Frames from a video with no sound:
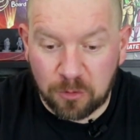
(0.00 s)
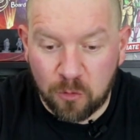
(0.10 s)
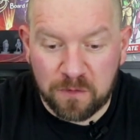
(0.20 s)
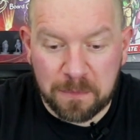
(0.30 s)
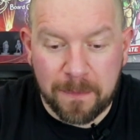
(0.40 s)

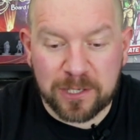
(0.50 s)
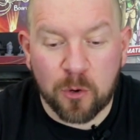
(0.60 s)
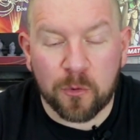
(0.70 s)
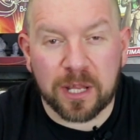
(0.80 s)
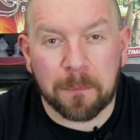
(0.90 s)
maybe
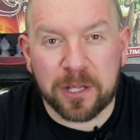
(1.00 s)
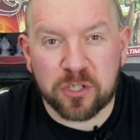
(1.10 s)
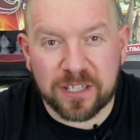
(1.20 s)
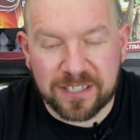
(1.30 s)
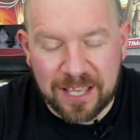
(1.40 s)
Tony will mention
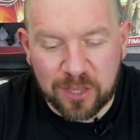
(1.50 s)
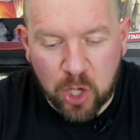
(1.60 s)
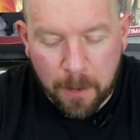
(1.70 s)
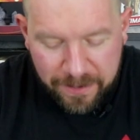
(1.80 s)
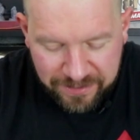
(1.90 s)
this in the
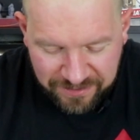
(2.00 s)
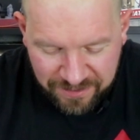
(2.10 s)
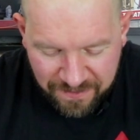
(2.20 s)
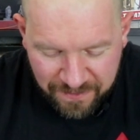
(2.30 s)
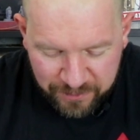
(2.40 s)
comments,
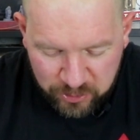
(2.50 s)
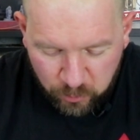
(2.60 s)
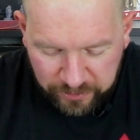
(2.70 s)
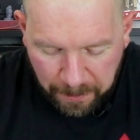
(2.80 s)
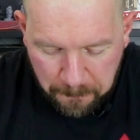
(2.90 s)
so we'll
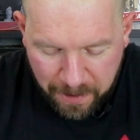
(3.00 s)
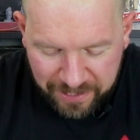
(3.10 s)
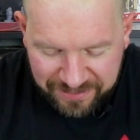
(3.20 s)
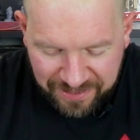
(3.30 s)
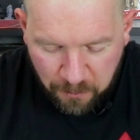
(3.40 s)
get back
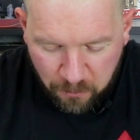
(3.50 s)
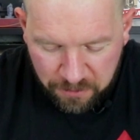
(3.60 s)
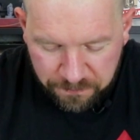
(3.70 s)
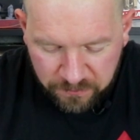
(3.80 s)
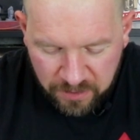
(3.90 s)
to that one.
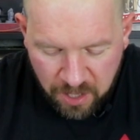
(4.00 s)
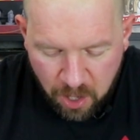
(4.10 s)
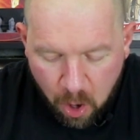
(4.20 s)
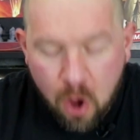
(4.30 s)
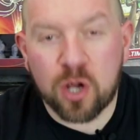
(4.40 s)

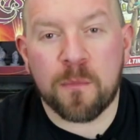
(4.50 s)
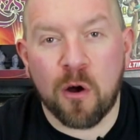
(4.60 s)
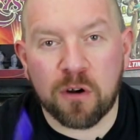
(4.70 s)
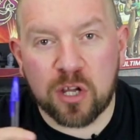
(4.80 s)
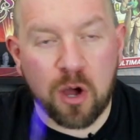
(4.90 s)
Arkham
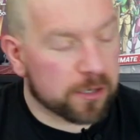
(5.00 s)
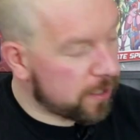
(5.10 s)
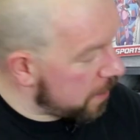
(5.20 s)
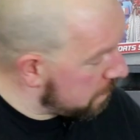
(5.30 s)
Horror card game.